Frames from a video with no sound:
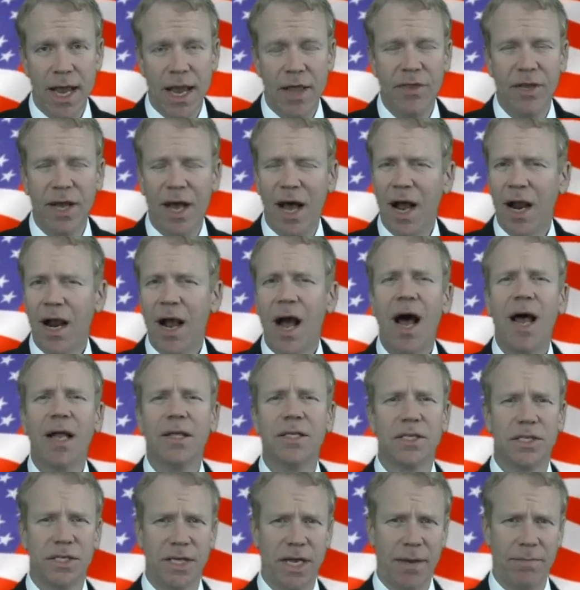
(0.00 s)
And the
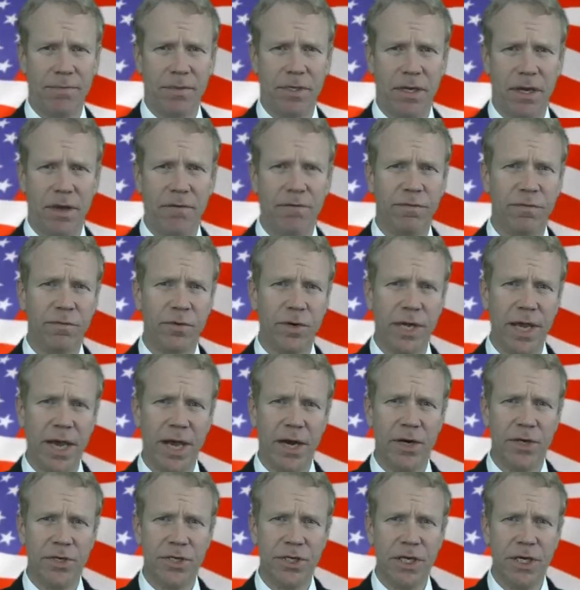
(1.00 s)
concept of free
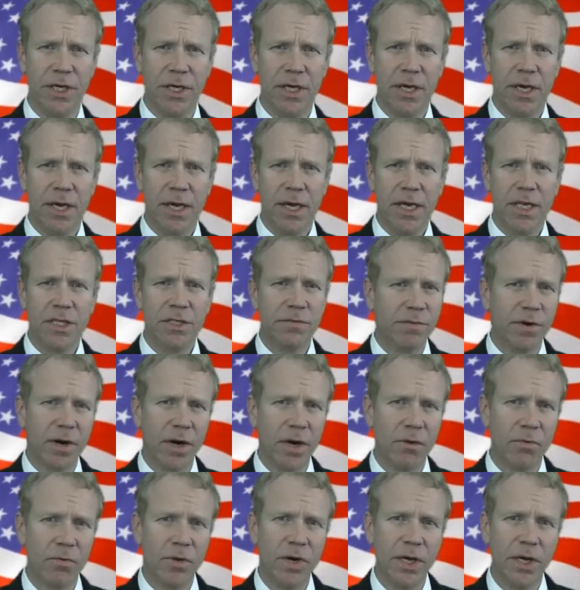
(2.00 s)
energy is
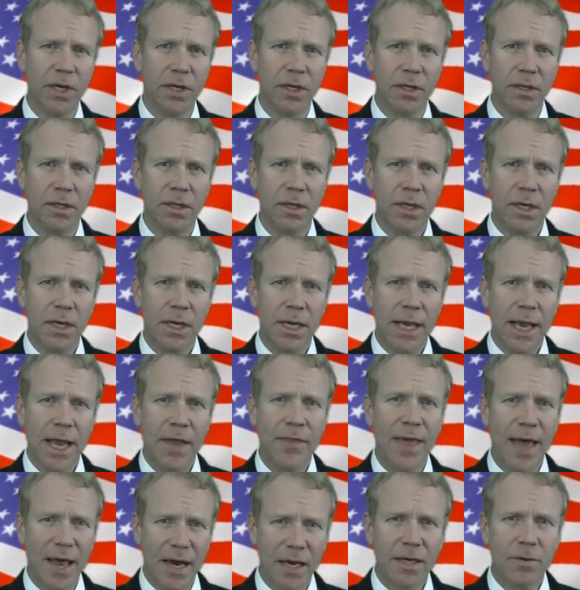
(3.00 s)
very real,
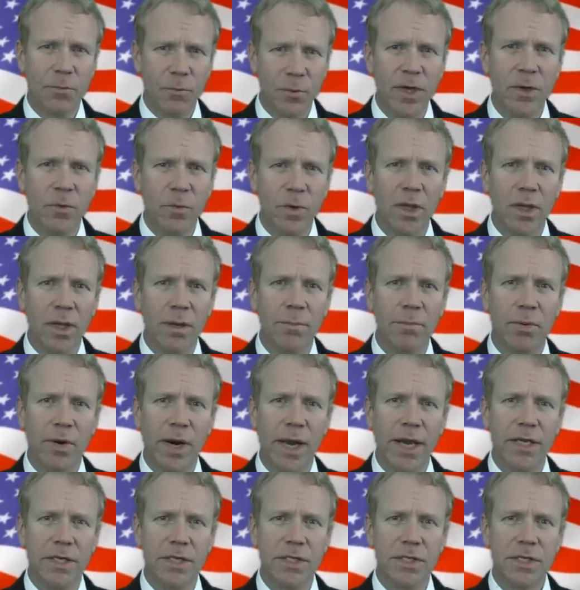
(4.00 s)
and that we will
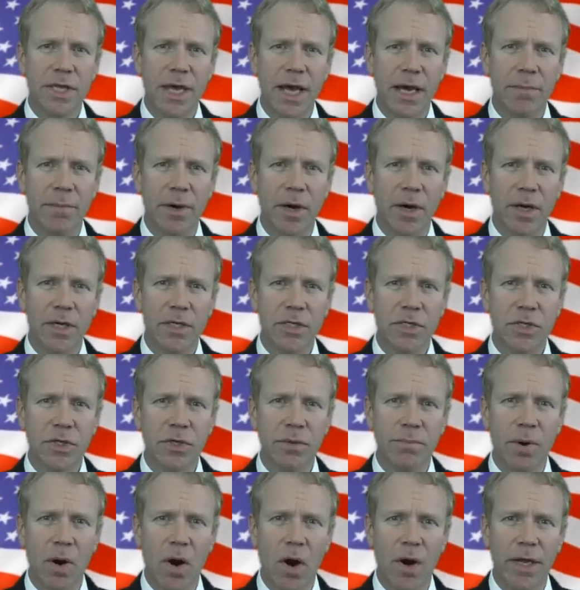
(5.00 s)
embrace at America's
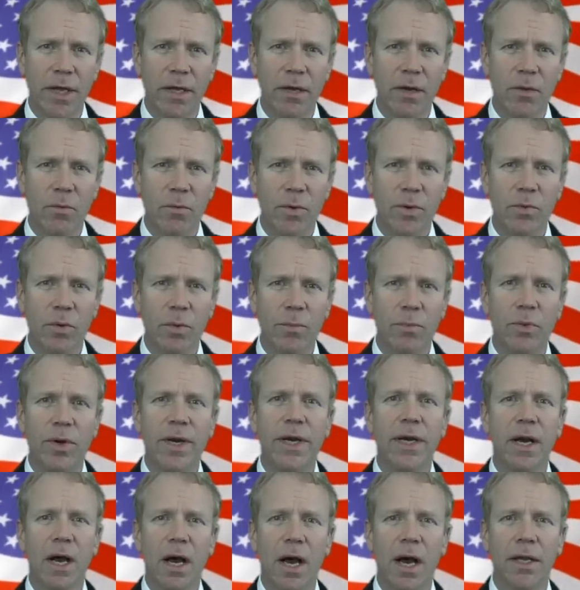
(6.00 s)
Third Party. We will
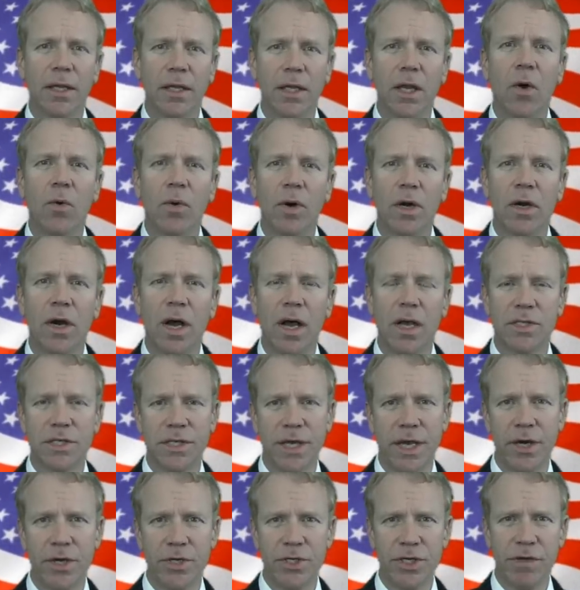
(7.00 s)
bring on lower
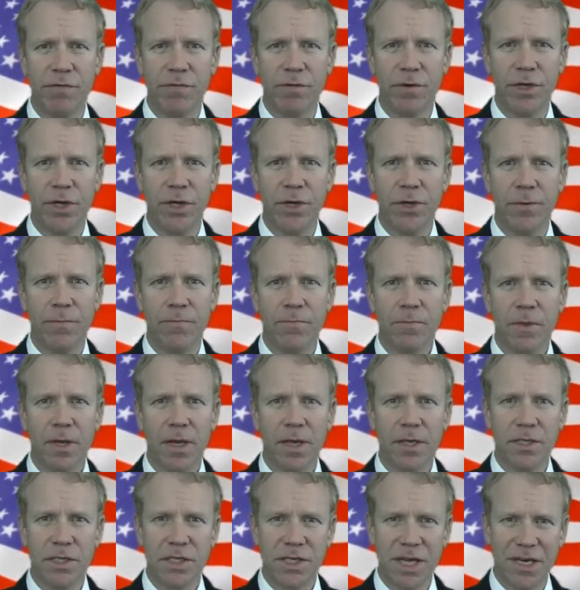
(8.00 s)
cost energy for you,
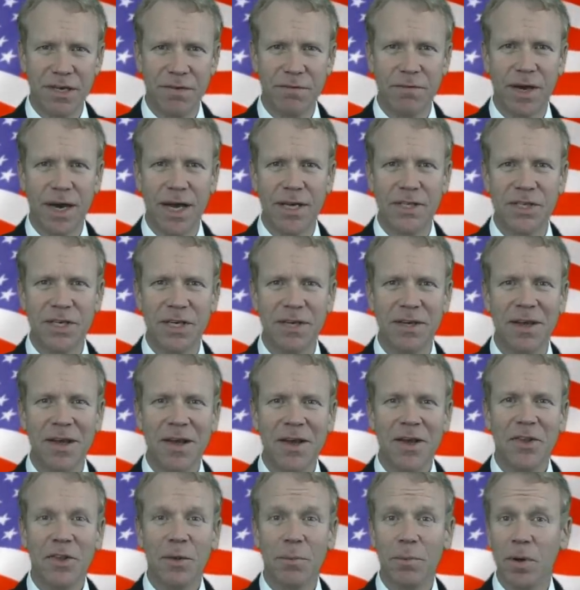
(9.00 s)
incentivizing
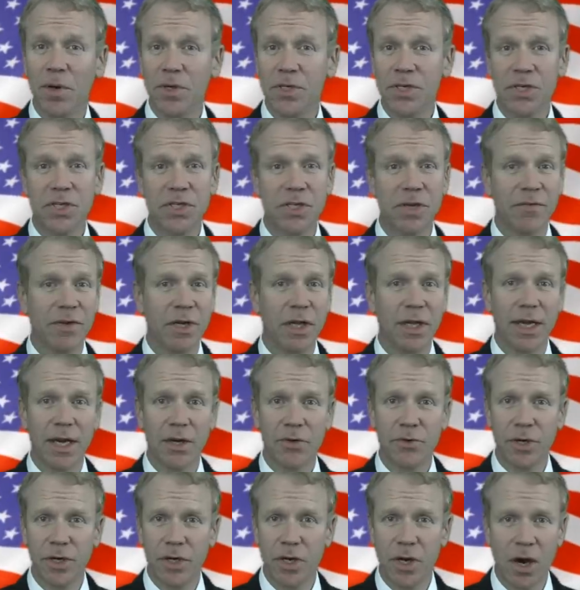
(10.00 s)
the purchase of an
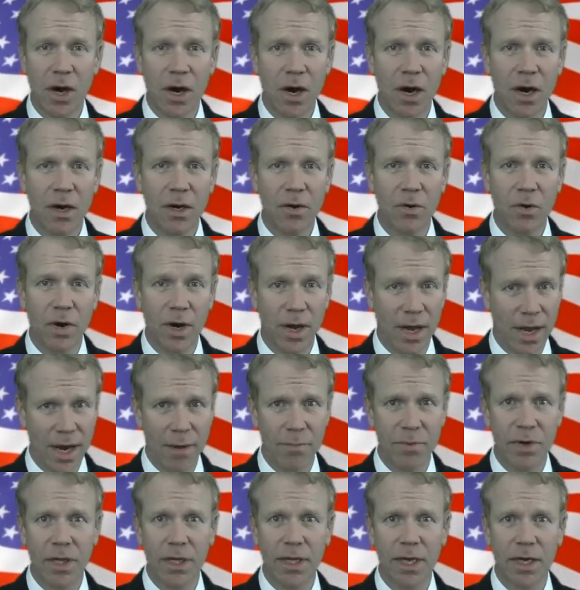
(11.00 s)
electric car or a
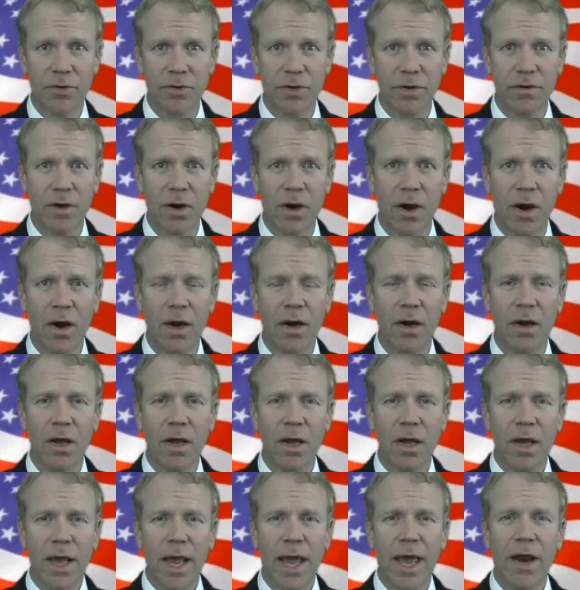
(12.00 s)
hybrid electric car,
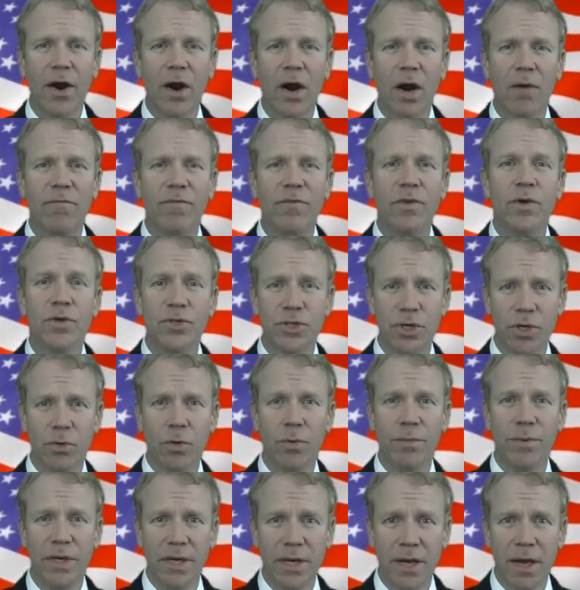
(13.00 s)
and our future
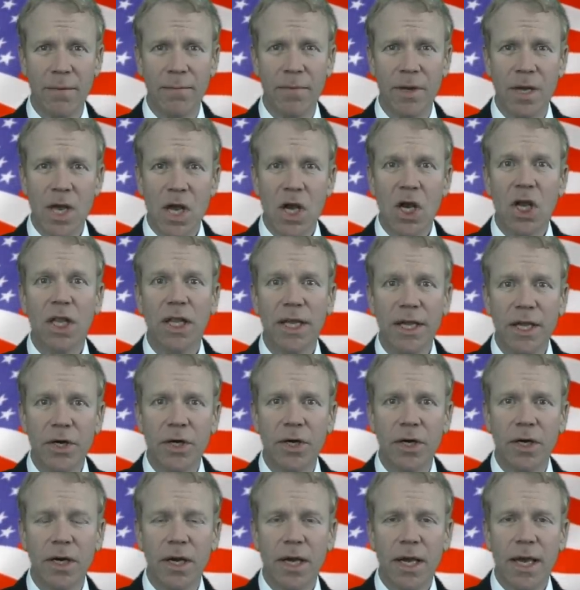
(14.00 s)
will become
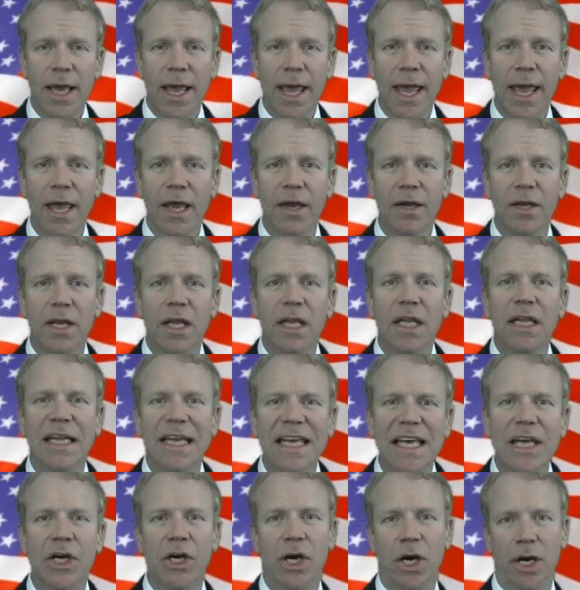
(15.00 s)
cleaner and
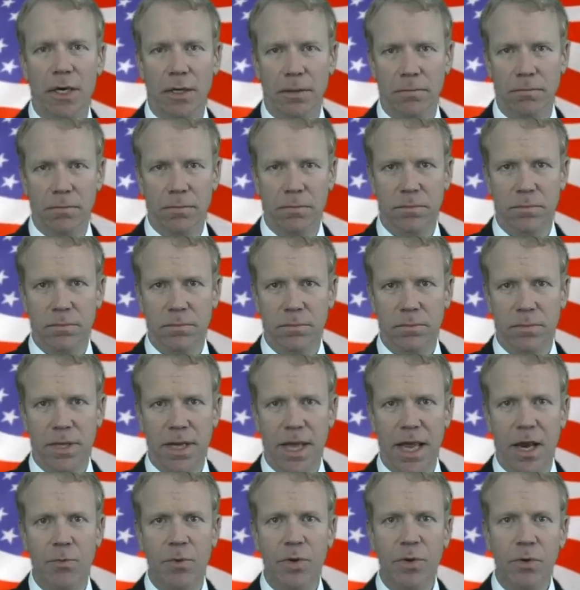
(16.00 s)
leaner,
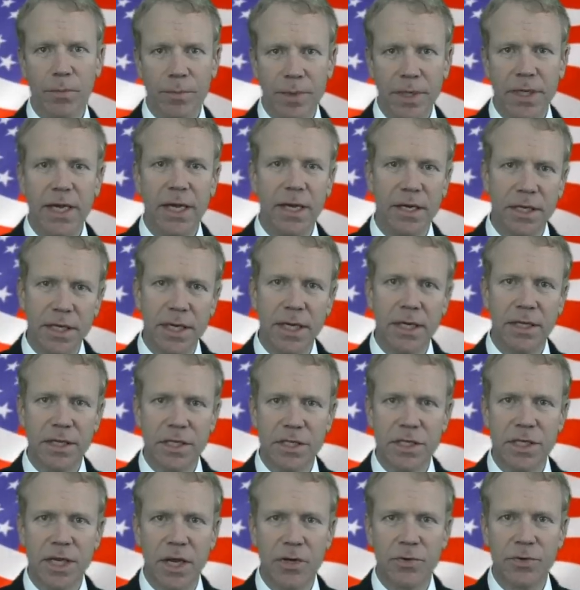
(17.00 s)
and we will begin to get
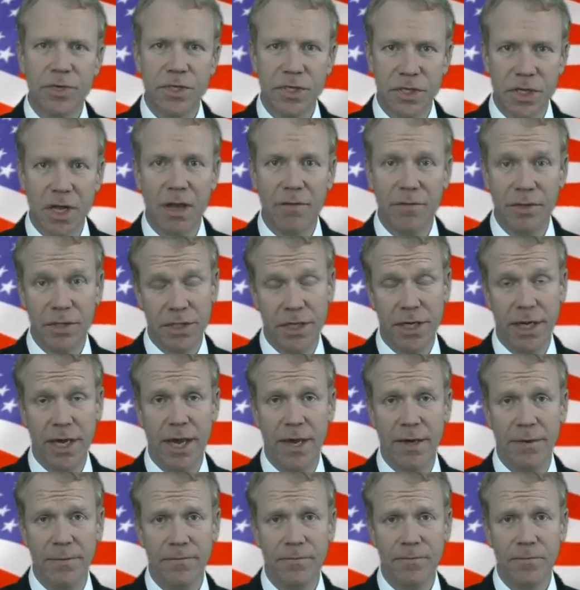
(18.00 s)
this country solvent
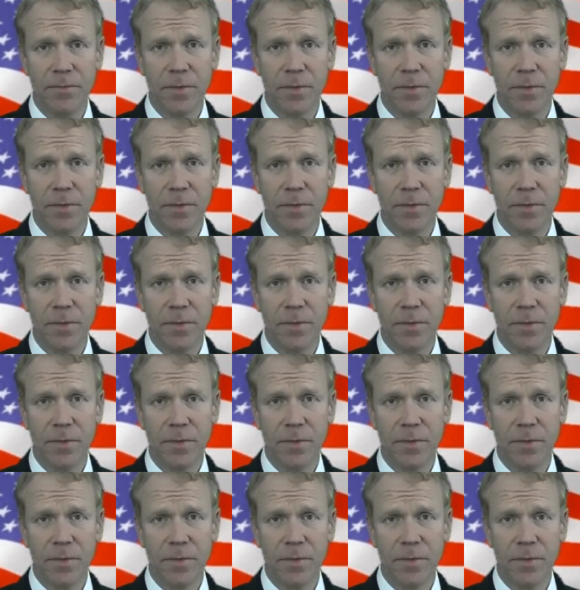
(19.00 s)
again.